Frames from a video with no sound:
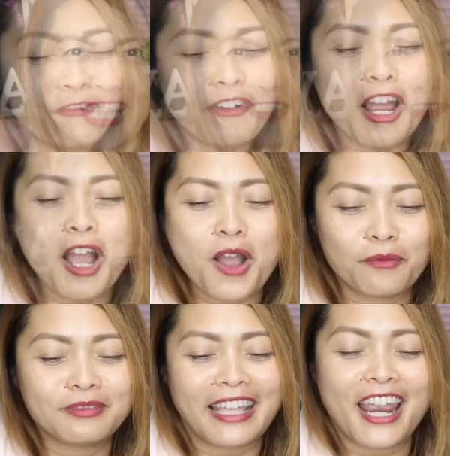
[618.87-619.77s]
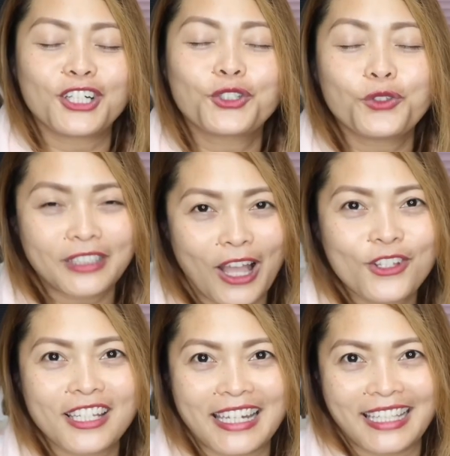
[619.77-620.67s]
Okay, from their
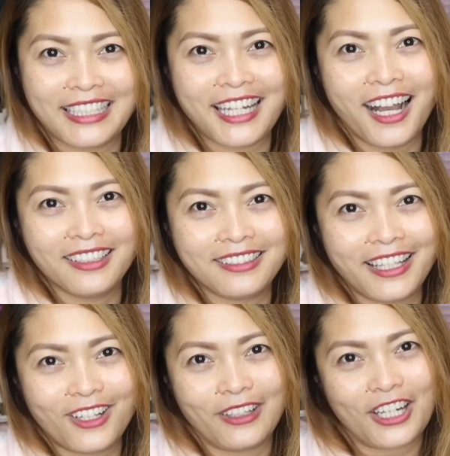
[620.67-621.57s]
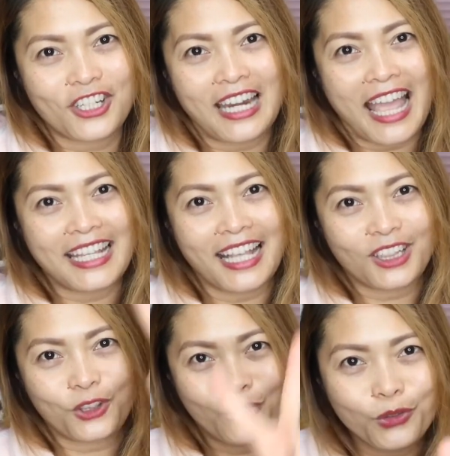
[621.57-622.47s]
2019 holiday collection, I got
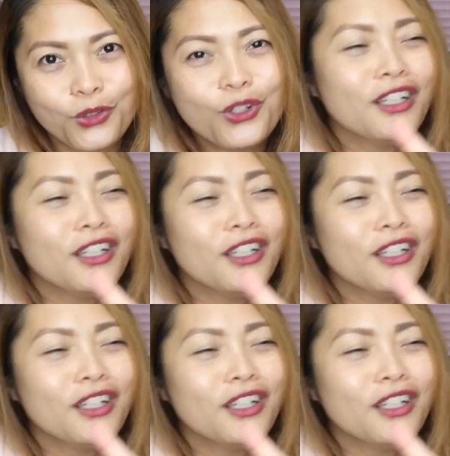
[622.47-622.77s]
two.